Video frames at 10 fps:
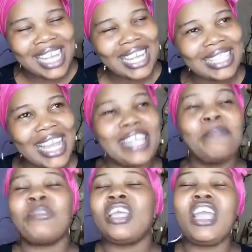And then
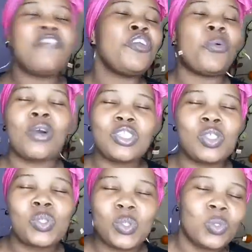if you want
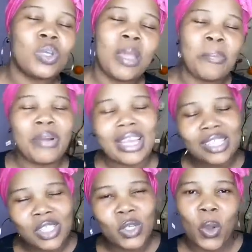to
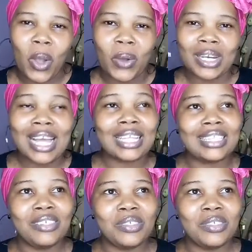impress another